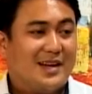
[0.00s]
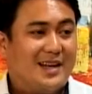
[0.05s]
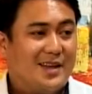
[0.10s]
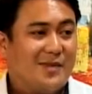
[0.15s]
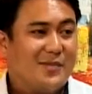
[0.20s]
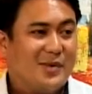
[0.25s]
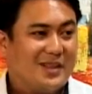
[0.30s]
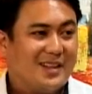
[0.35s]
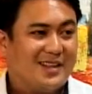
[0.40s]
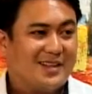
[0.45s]

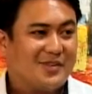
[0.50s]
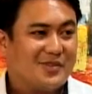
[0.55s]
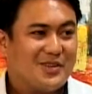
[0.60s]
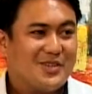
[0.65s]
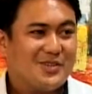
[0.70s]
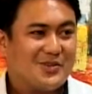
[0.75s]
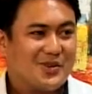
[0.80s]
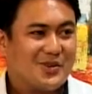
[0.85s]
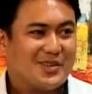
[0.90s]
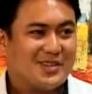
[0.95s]
limited
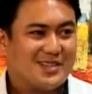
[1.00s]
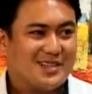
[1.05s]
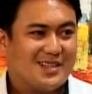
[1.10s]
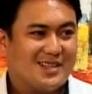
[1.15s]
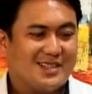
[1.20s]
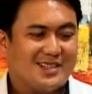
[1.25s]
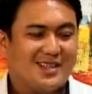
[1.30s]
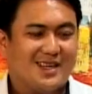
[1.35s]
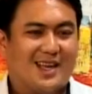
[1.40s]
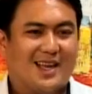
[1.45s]

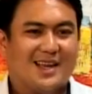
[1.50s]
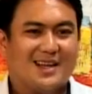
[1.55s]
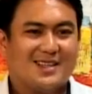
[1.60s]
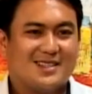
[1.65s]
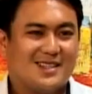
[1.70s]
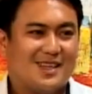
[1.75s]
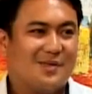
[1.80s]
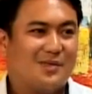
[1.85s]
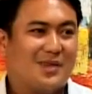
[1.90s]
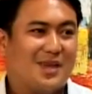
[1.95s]
resources and at the
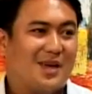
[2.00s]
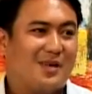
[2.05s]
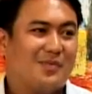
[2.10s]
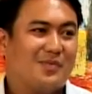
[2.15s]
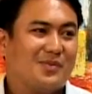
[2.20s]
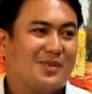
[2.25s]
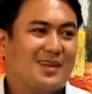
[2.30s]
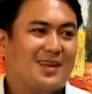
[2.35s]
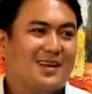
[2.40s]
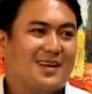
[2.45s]
same
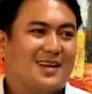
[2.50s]
time,